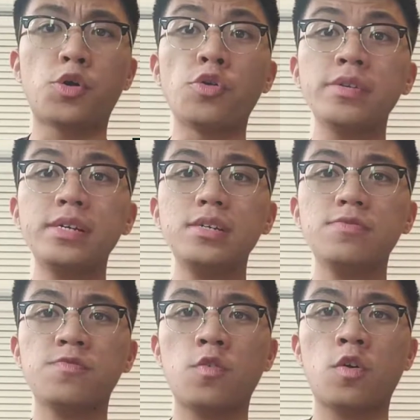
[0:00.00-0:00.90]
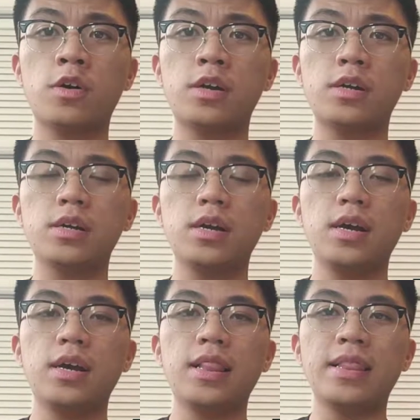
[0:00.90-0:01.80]
early for
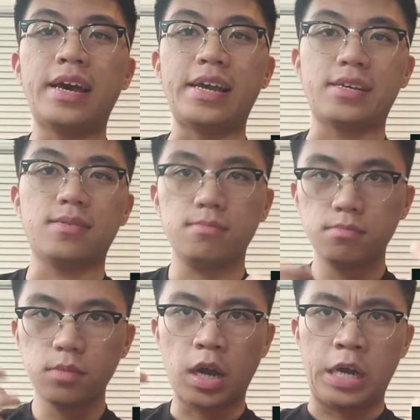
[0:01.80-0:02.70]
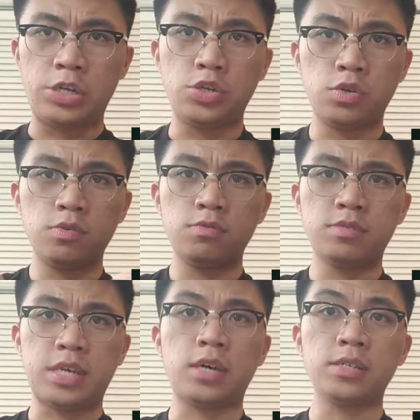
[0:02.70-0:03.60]
like a new
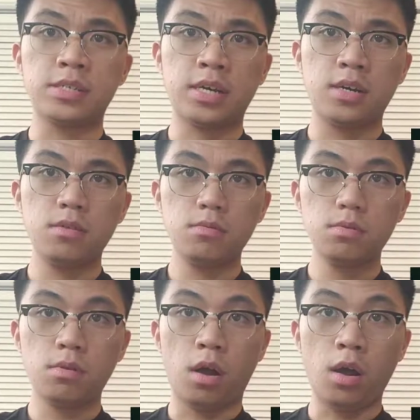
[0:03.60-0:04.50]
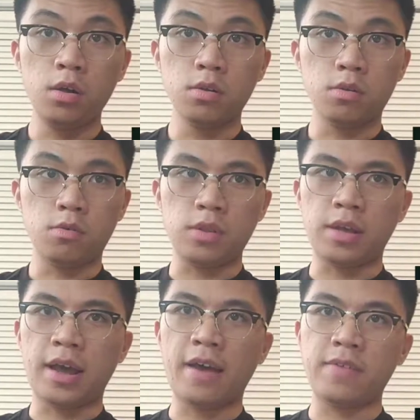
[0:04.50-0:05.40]
Zelda
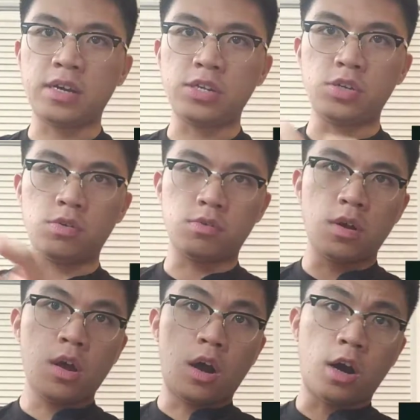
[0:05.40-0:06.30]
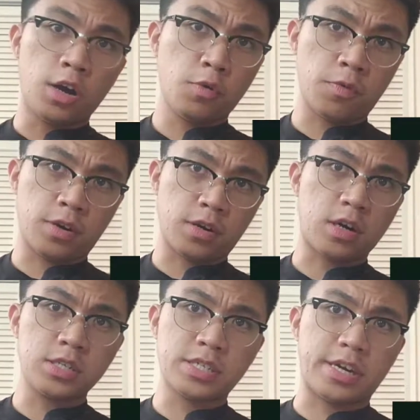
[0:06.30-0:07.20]
having a new
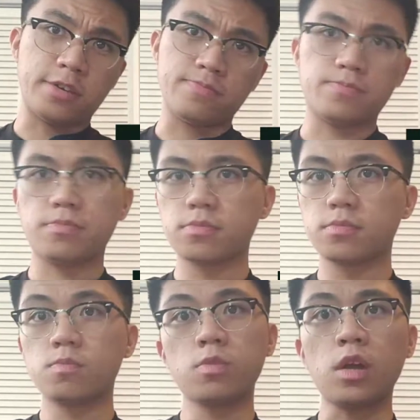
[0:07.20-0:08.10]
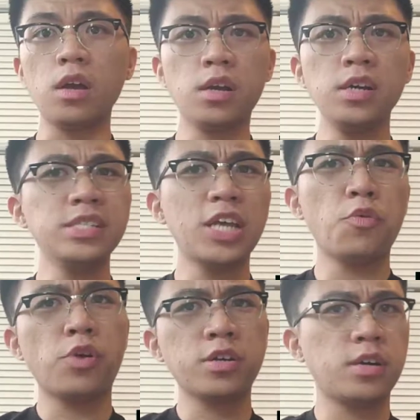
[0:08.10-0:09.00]
art style, because they
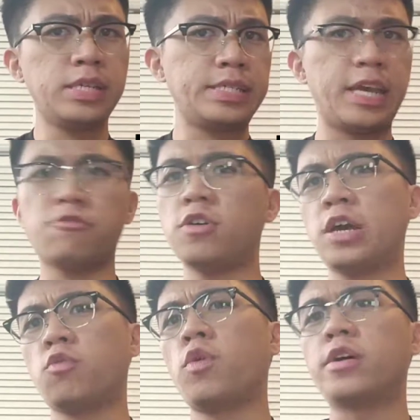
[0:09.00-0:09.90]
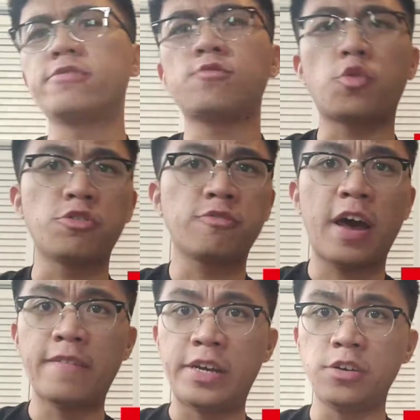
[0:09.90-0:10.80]
worked on this game for like what, 4 to
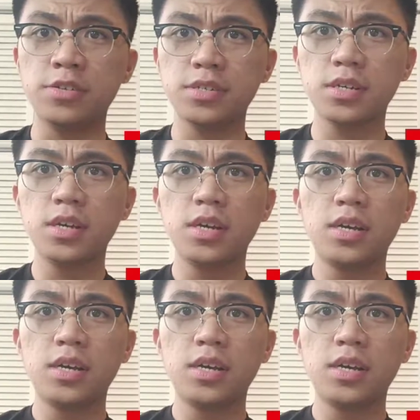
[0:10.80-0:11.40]
5 years